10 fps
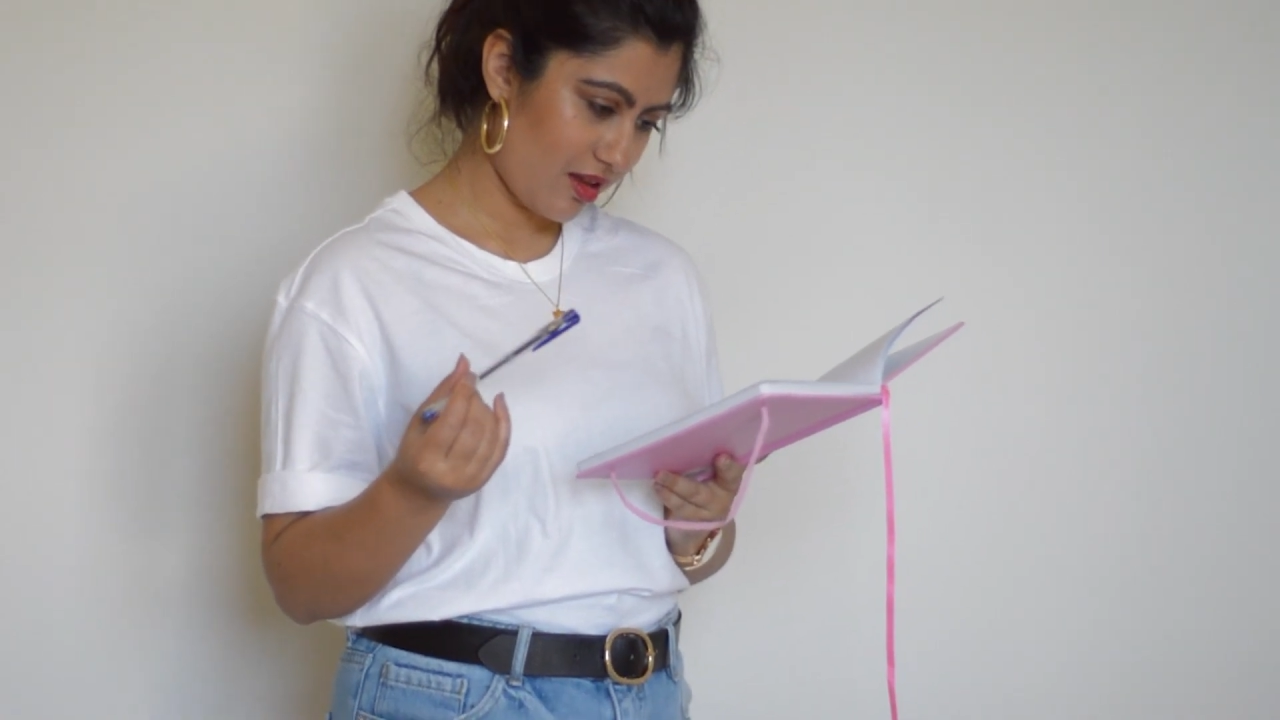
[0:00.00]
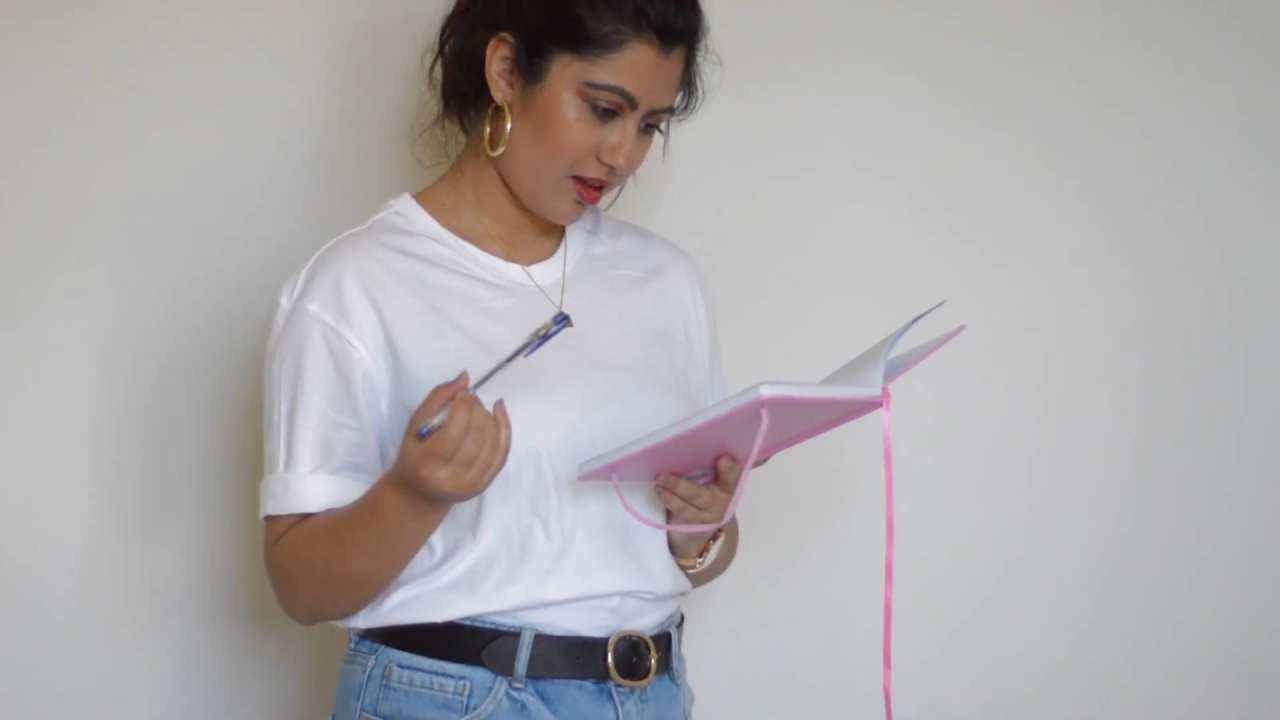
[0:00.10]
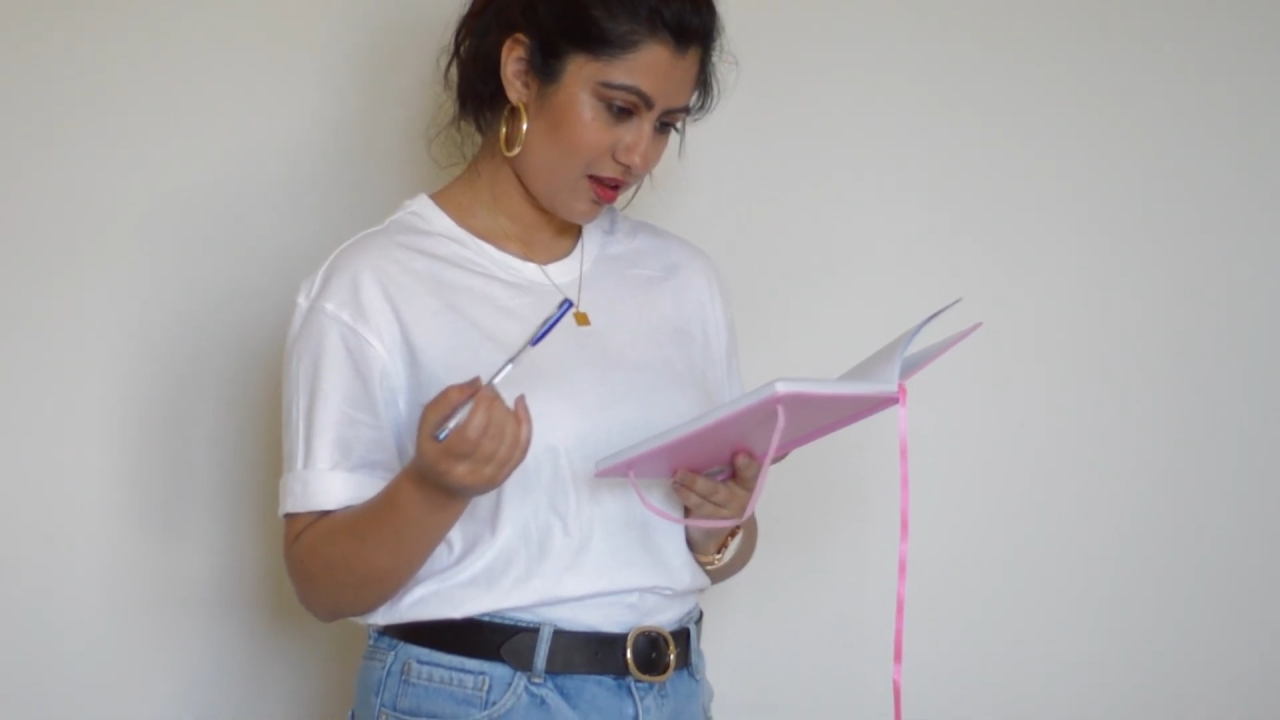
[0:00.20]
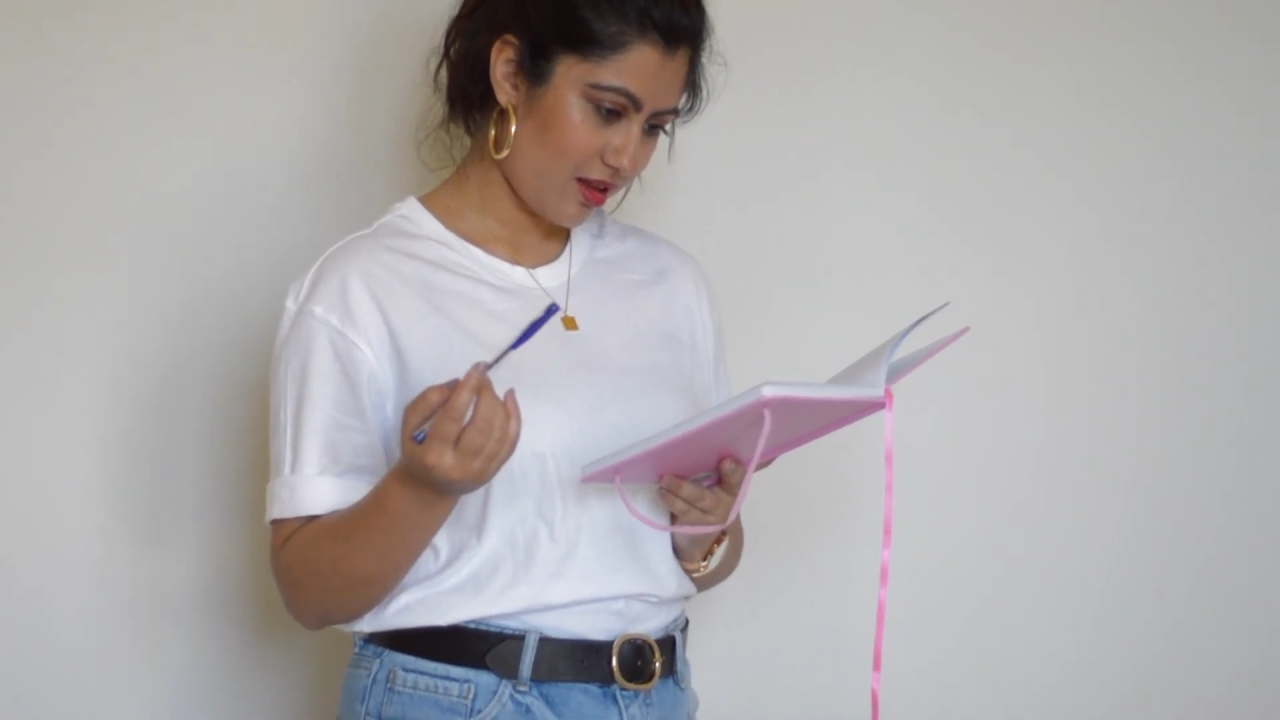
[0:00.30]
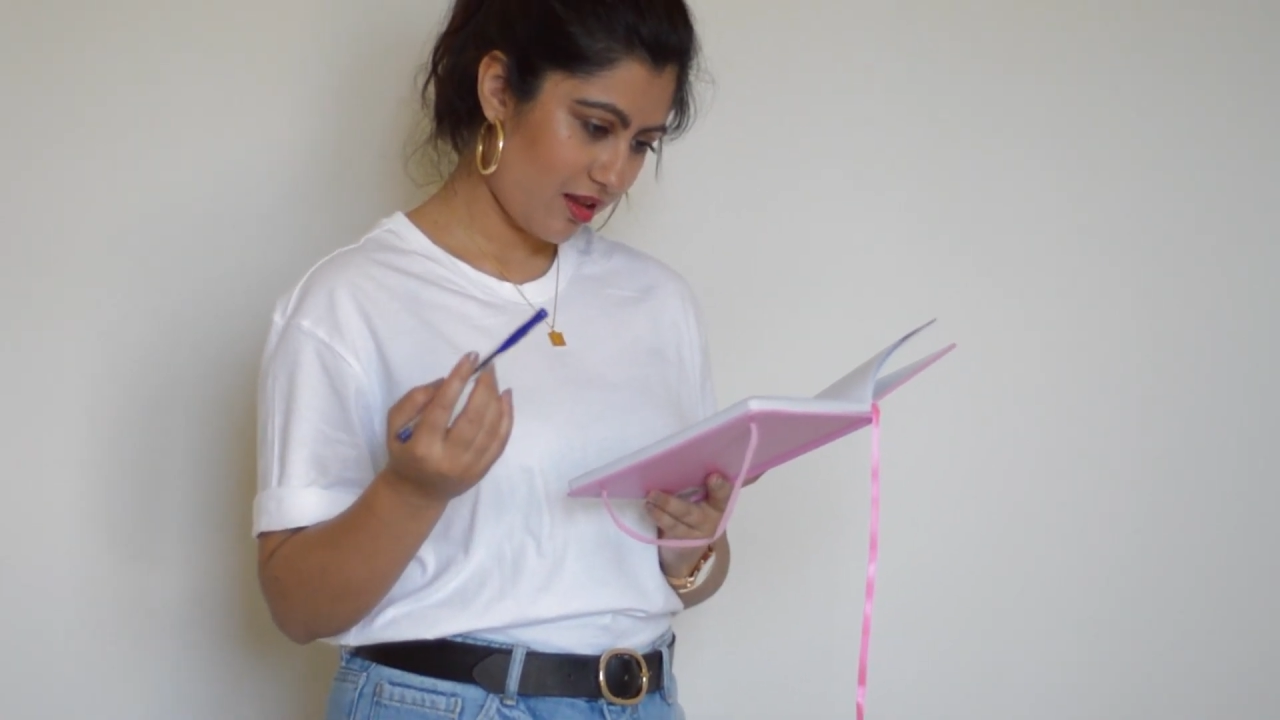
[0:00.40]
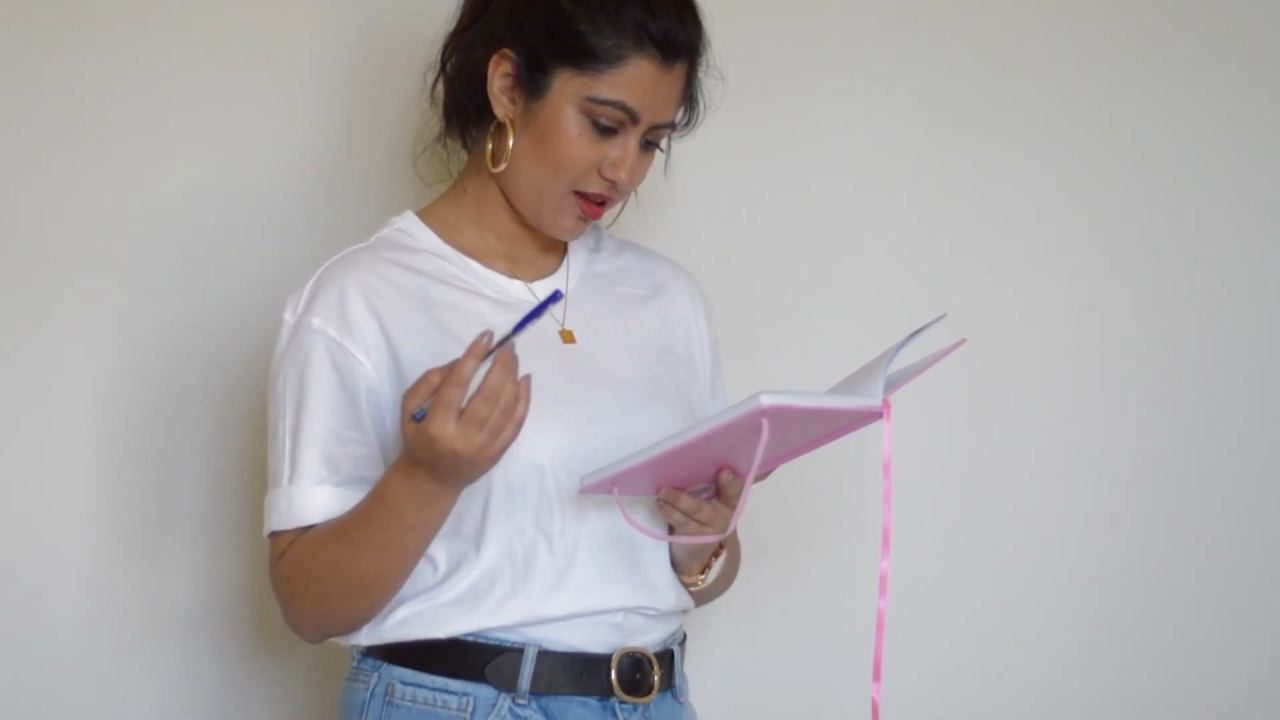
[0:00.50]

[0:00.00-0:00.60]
or a high